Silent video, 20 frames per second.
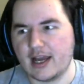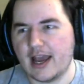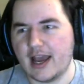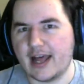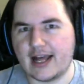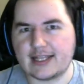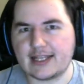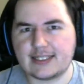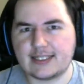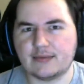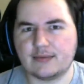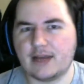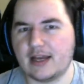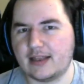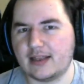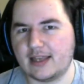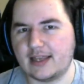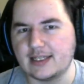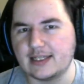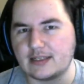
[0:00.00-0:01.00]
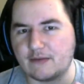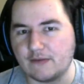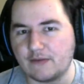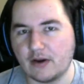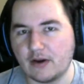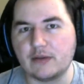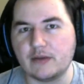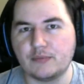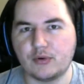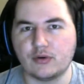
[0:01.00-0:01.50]
And that's something I think is a
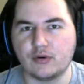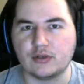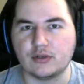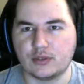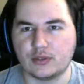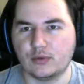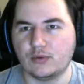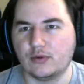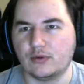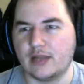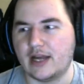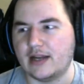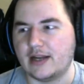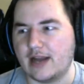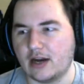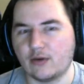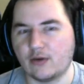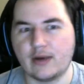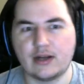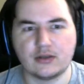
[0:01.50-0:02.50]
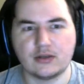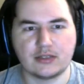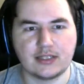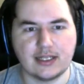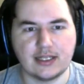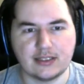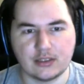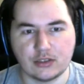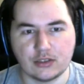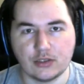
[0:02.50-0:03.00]
very important tool that narrators
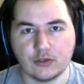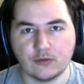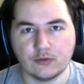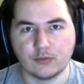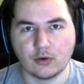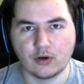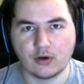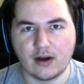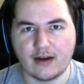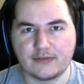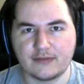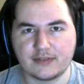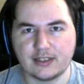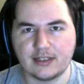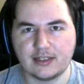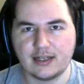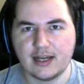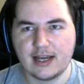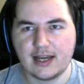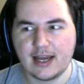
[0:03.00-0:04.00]
need to do more often,